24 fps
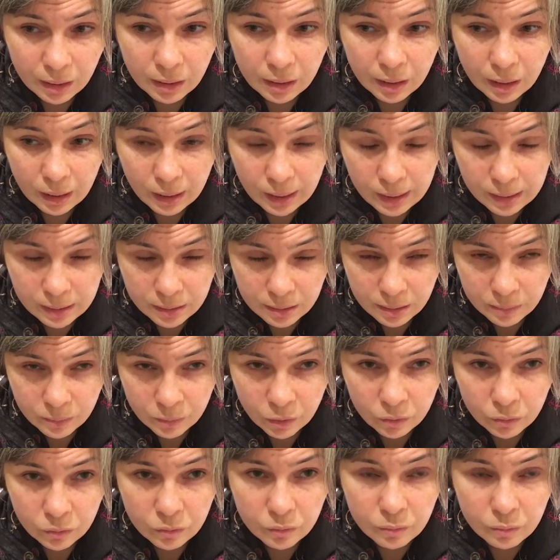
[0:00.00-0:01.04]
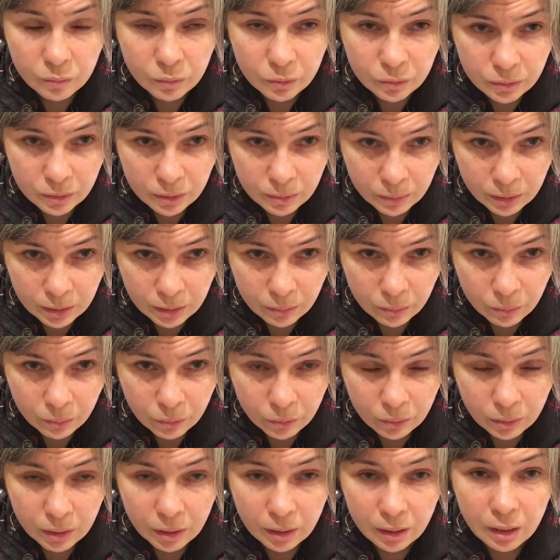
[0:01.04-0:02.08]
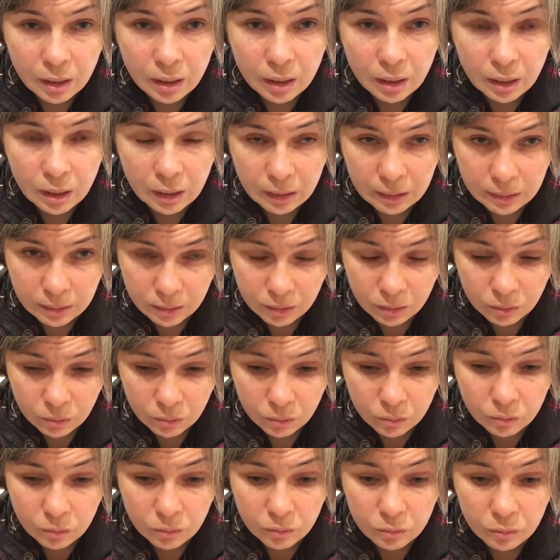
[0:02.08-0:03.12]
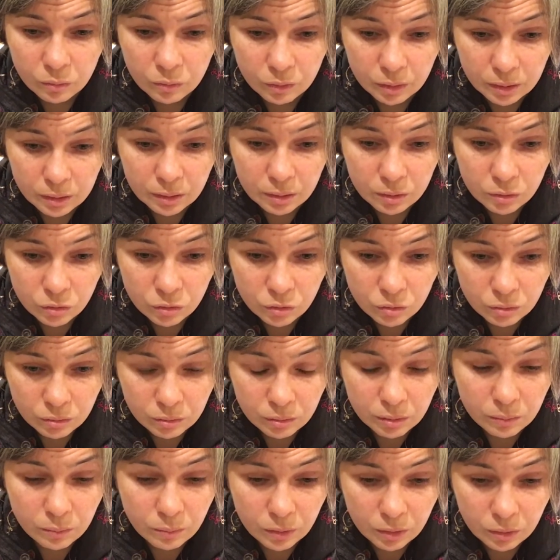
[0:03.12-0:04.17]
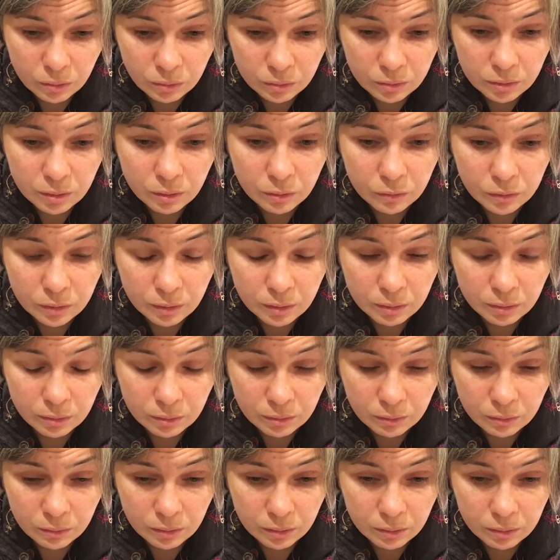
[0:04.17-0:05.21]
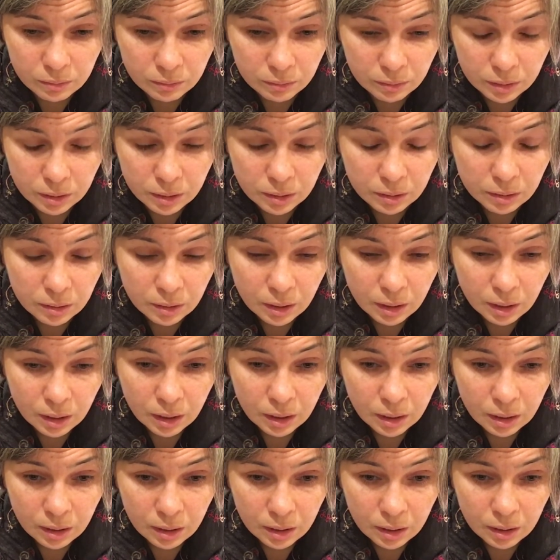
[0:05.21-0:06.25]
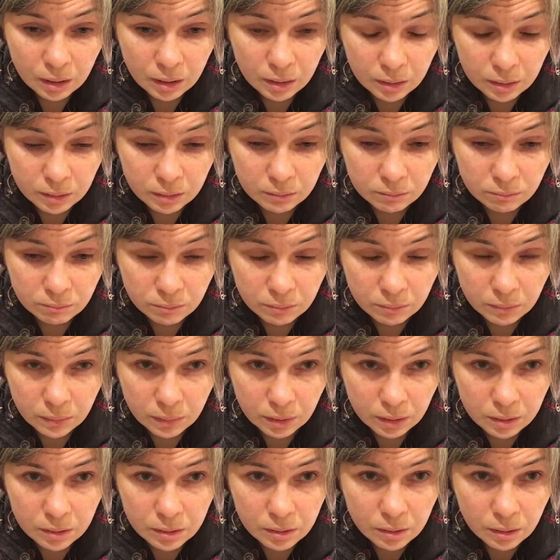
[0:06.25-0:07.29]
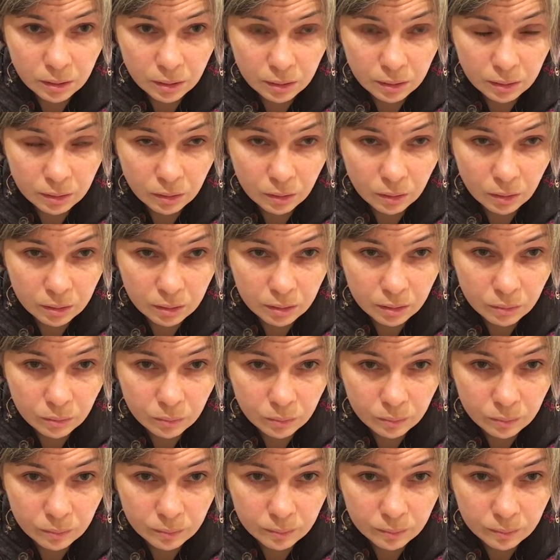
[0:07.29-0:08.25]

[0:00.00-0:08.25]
Cut them off, put them in a bouquet, and you will enjoy beauty of uh, it uh, inside your home.